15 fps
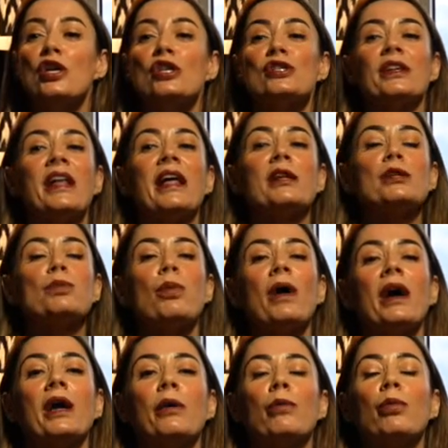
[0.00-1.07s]
So that is
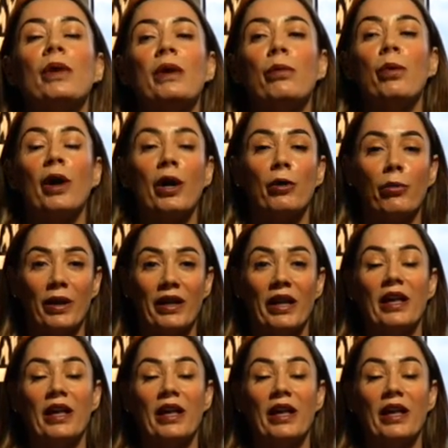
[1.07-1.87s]
why we work with,